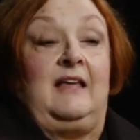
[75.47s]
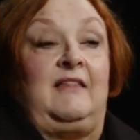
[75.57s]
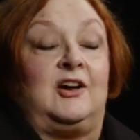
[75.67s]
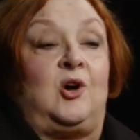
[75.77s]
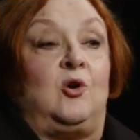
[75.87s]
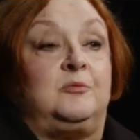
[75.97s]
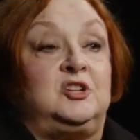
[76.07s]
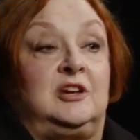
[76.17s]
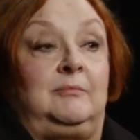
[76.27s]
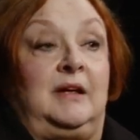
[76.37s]
And that Coke
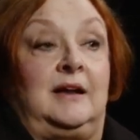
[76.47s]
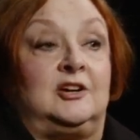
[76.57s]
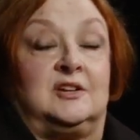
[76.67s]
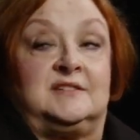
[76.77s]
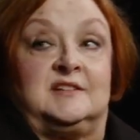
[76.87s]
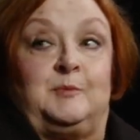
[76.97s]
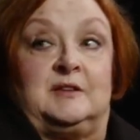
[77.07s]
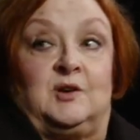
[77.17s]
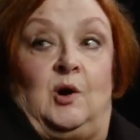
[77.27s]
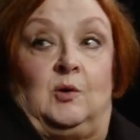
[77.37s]
machine may not just
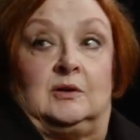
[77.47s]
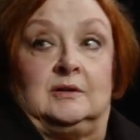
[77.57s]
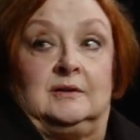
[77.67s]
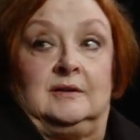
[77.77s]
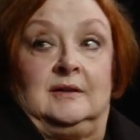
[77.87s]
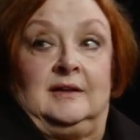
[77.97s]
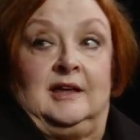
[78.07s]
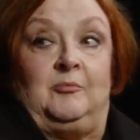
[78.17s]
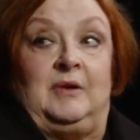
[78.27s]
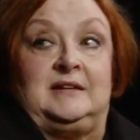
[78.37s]
dispense Coke.
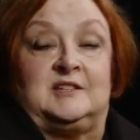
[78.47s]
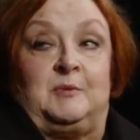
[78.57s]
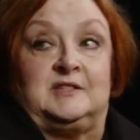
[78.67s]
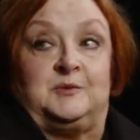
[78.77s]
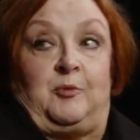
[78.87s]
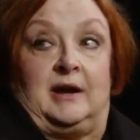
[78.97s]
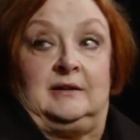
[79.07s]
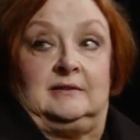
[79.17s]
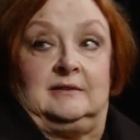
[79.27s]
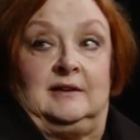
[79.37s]
It may dispense
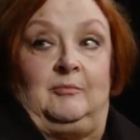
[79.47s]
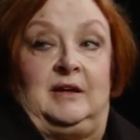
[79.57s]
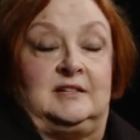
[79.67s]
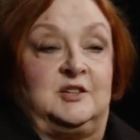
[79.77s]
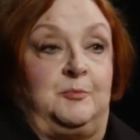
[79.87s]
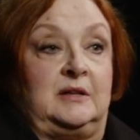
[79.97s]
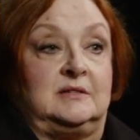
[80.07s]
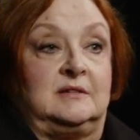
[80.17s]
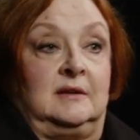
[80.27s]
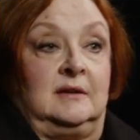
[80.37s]
Sprite. It may
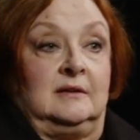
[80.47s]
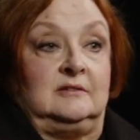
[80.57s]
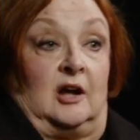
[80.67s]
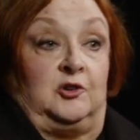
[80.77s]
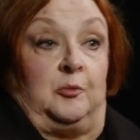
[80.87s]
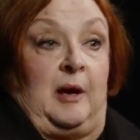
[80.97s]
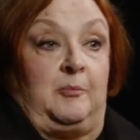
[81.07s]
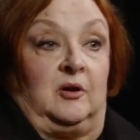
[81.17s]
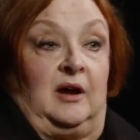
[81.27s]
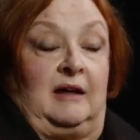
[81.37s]
dispense Dr.
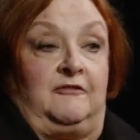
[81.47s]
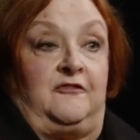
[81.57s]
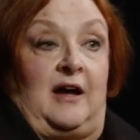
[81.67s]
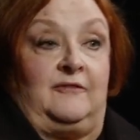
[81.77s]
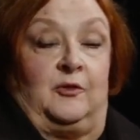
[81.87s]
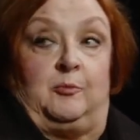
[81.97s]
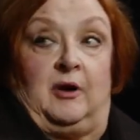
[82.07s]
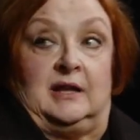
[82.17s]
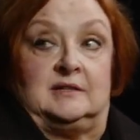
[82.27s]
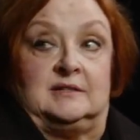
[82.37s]
Pepper and 5 other
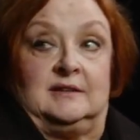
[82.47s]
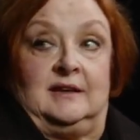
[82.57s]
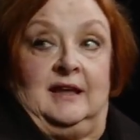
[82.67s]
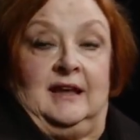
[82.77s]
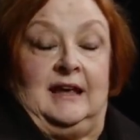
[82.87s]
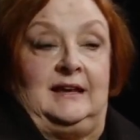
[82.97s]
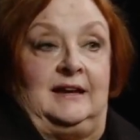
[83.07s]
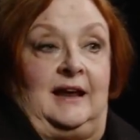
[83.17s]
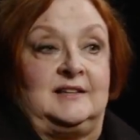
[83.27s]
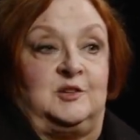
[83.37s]
brands. And
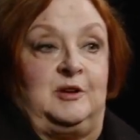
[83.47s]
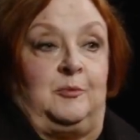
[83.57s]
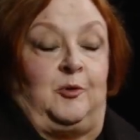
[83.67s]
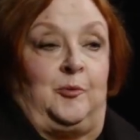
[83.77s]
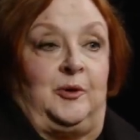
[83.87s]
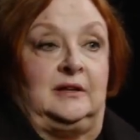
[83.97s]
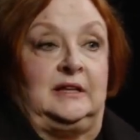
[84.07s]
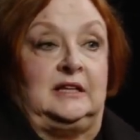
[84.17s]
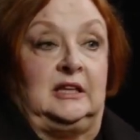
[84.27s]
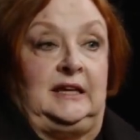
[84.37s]
it has to be appropriately
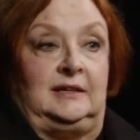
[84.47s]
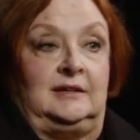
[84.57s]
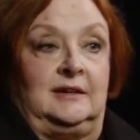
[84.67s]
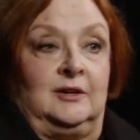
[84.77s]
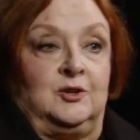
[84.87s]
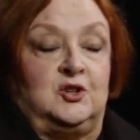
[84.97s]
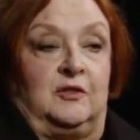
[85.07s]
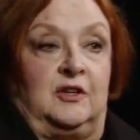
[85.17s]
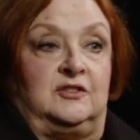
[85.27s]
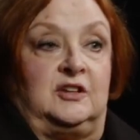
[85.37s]
cleaned so
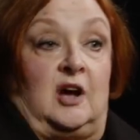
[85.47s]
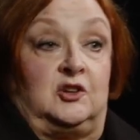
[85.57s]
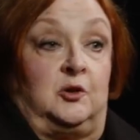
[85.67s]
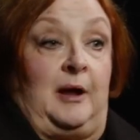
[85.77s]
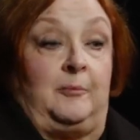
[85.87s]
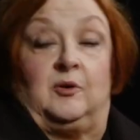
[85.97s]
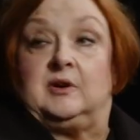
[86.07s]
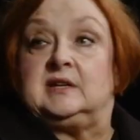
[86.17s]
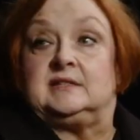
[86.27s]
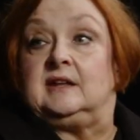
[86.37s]
that the Dr. Pepper
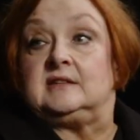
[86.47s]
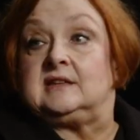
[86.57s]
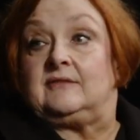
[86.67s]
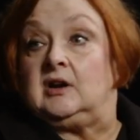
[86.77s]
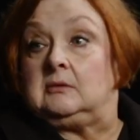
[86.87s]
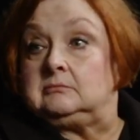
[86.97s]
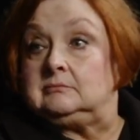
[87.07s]
isn't in the 7-Up.